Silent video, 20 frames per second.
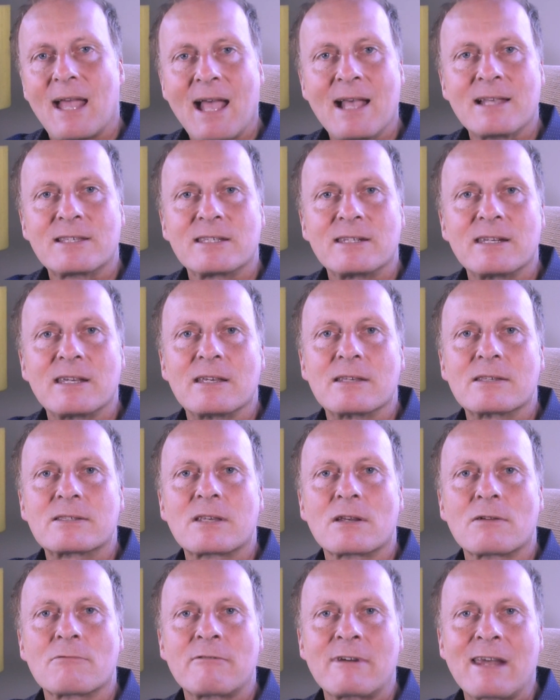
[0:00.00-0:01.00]
As it
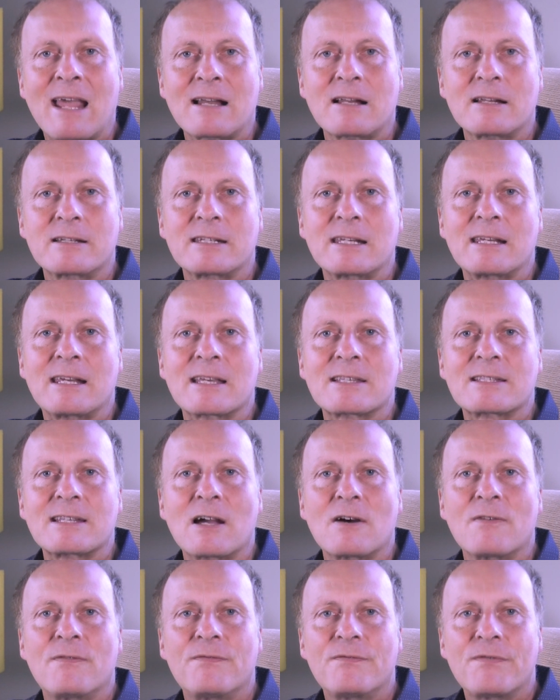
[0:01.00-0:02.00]
is, reality has
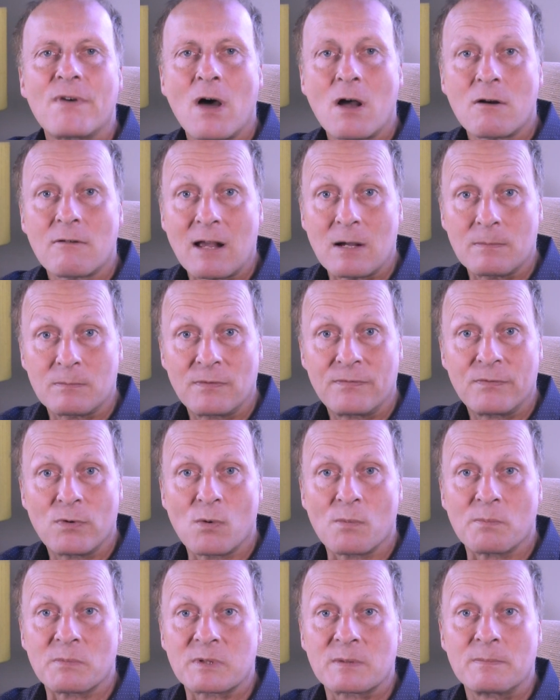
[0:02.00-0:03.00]
now far
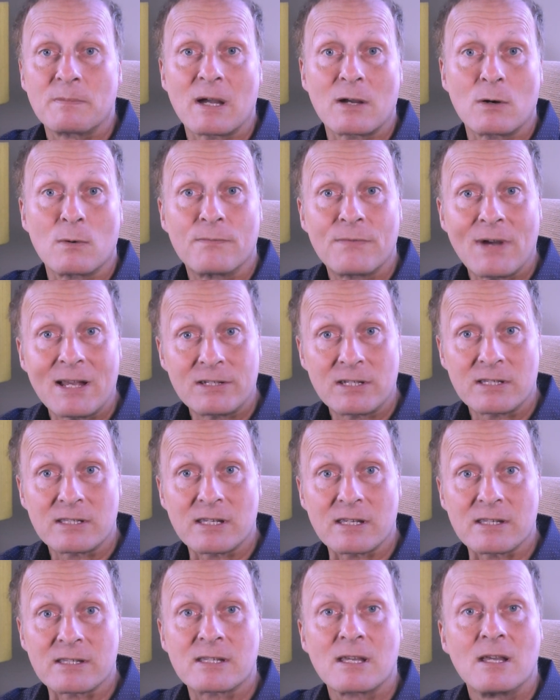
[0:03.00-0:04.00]
outperformed my old
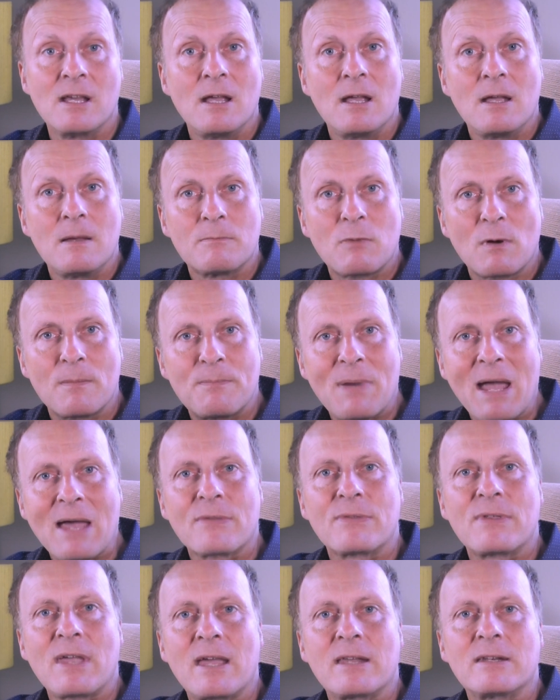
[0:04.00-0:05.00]
fantasies, but
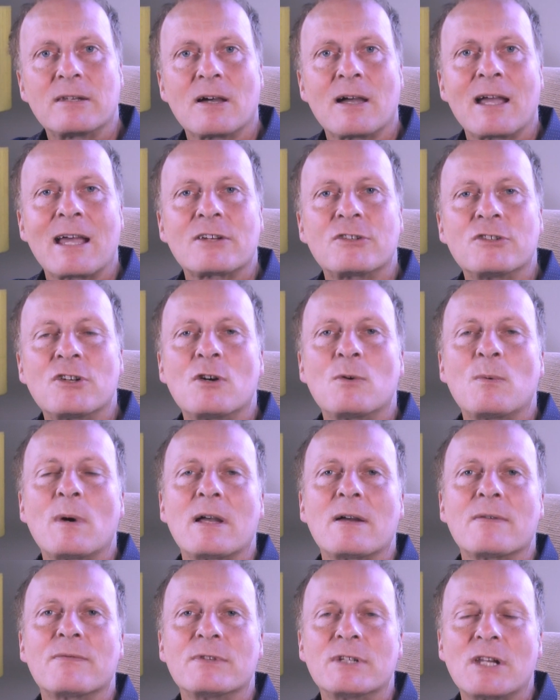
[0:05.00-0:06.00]
back then I had no
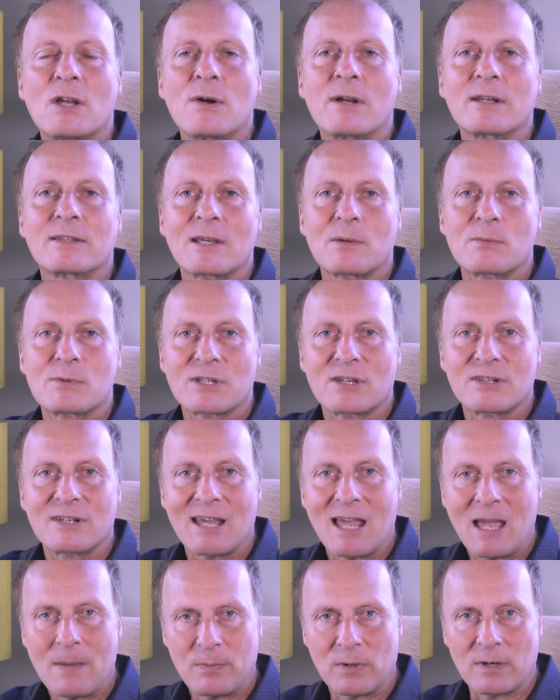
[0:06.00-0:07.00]
way of knowing that was going
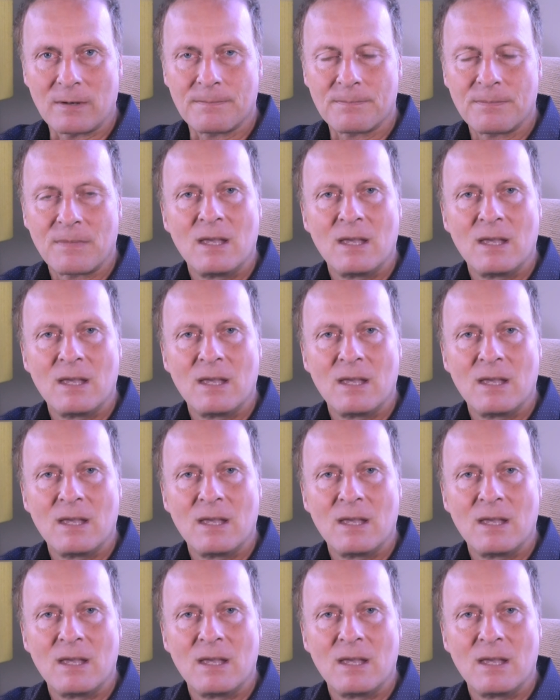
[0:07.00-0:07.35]
to happen.